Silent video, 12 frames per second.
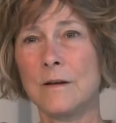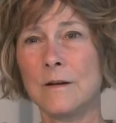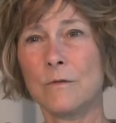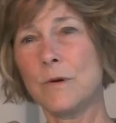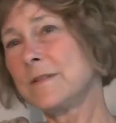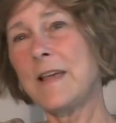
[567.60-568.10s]

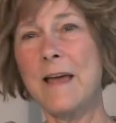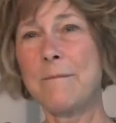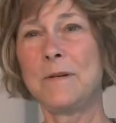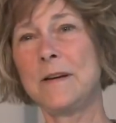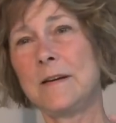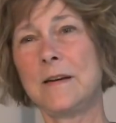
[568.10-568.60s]
what's
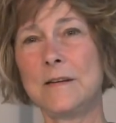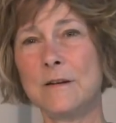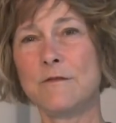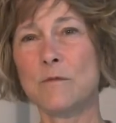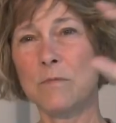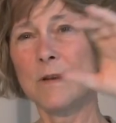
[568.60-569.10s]
happening in
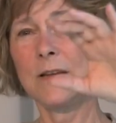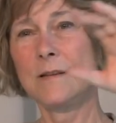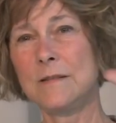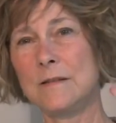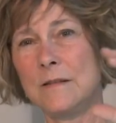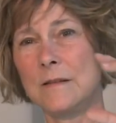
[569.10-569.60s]
different
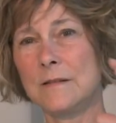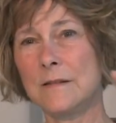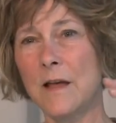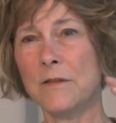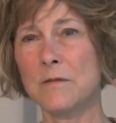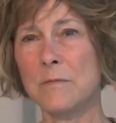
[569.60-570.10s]
places in
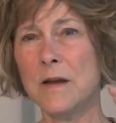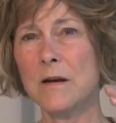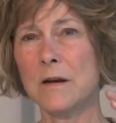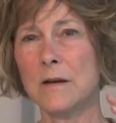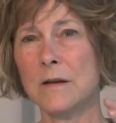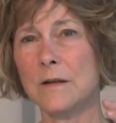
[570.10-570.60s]
South
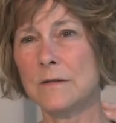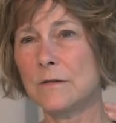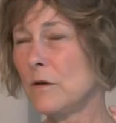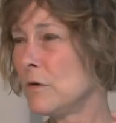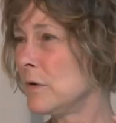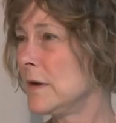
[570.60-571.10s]
America.
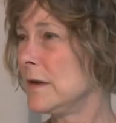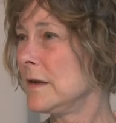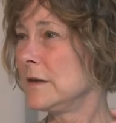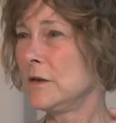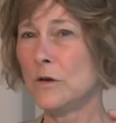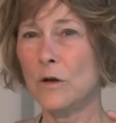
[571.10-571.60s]
So
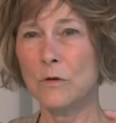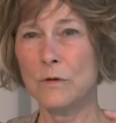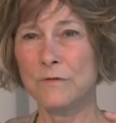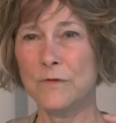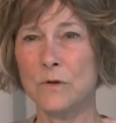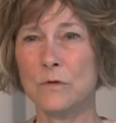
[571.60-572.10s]
you know,
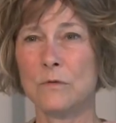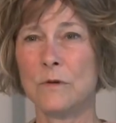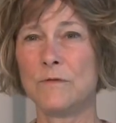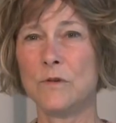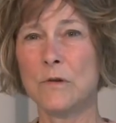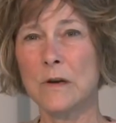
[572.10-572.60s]
if you
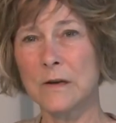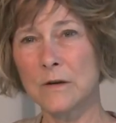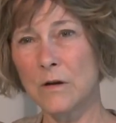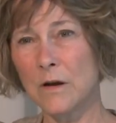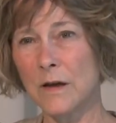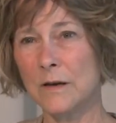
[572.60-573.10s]
if you click
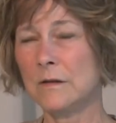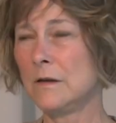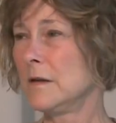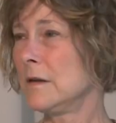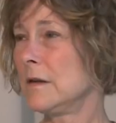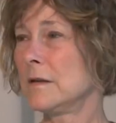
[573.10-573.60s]
on
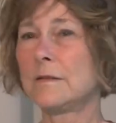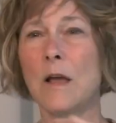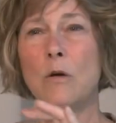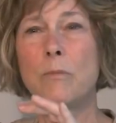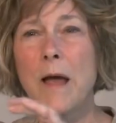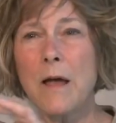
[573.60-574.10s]

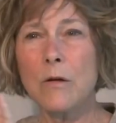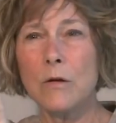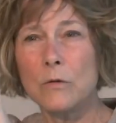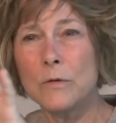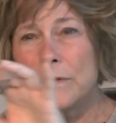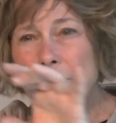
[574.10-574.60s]
Sao
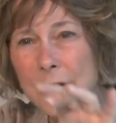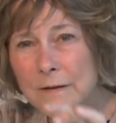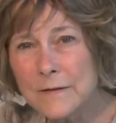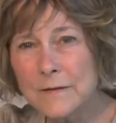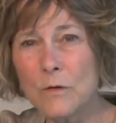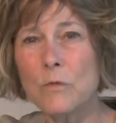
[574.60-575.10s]
Paulo, and
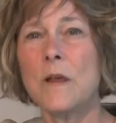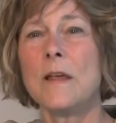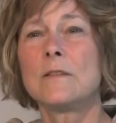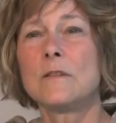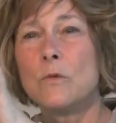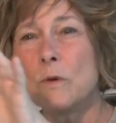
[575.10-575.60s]
then okay,
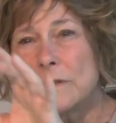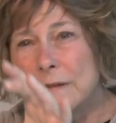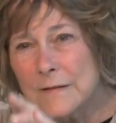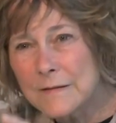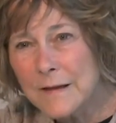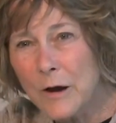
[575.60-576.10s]
so
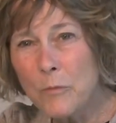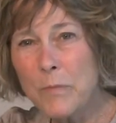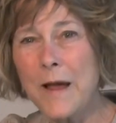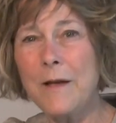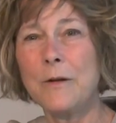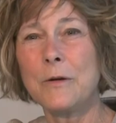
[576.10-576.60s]
within Sao
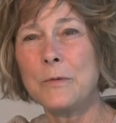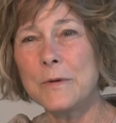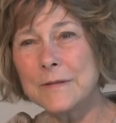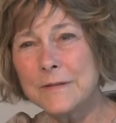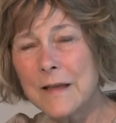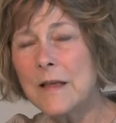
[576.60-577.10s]
Paulo,
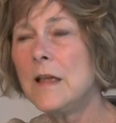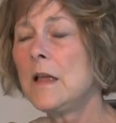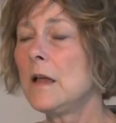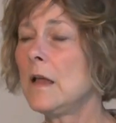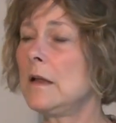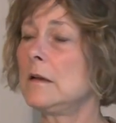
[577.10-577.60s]
what's
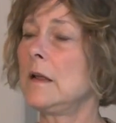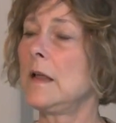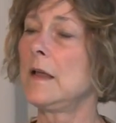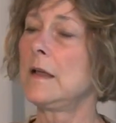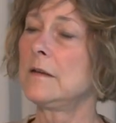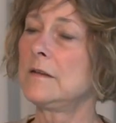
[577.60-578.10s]
and
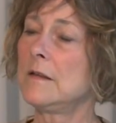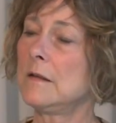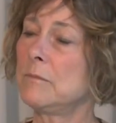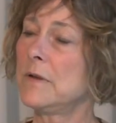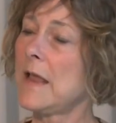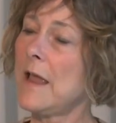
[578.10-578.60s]
and
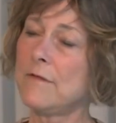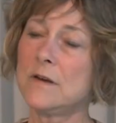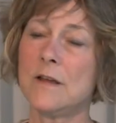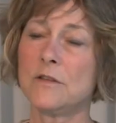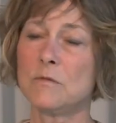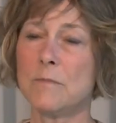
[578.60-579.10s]
but have
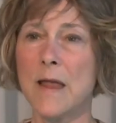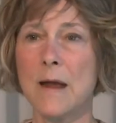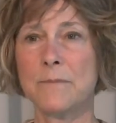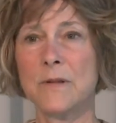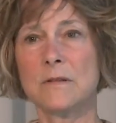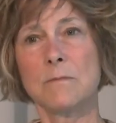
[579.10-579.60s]
another
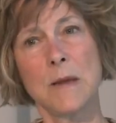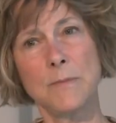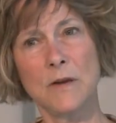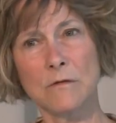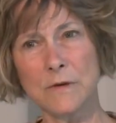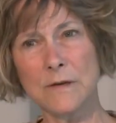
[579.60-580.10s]
map that's maybe
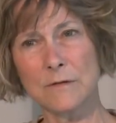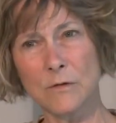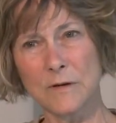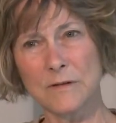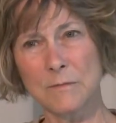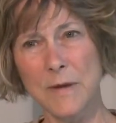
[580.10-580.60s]
a
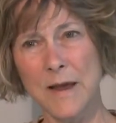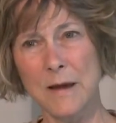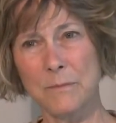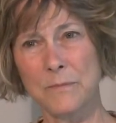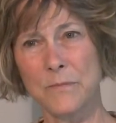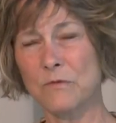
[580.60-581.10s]
resource map.
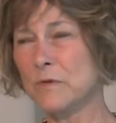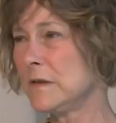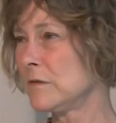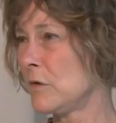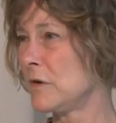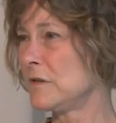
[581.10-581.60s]
The
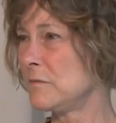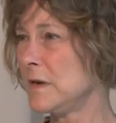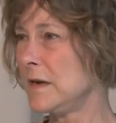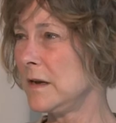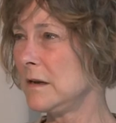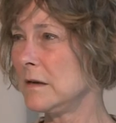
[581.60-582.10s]
resource
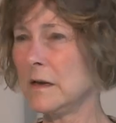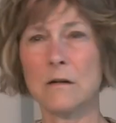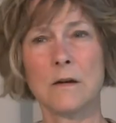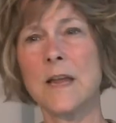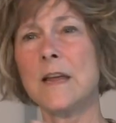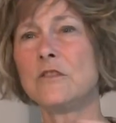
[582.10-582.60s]
meaning
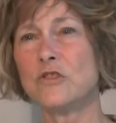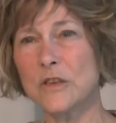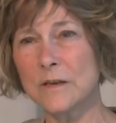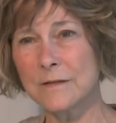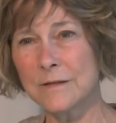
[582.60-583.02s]
irrigation